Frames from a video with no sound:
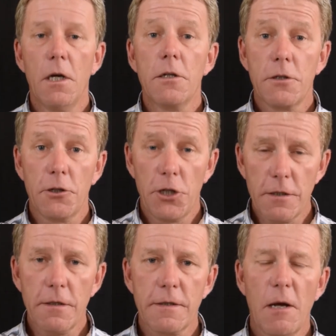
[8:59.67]
So
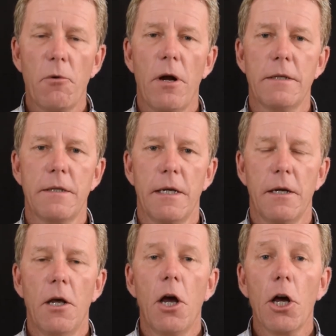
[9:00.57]
just to summarize then,
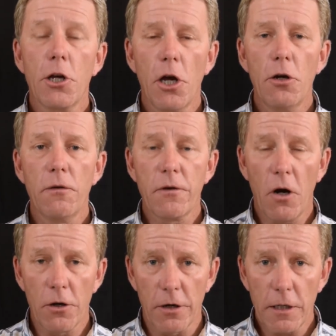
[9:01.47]
a code of
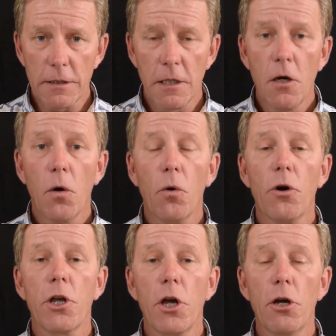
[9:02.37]
conduct or
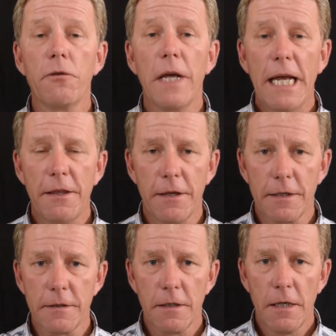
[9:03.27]
a code of
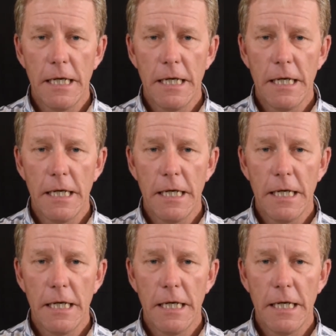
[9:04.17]
ethics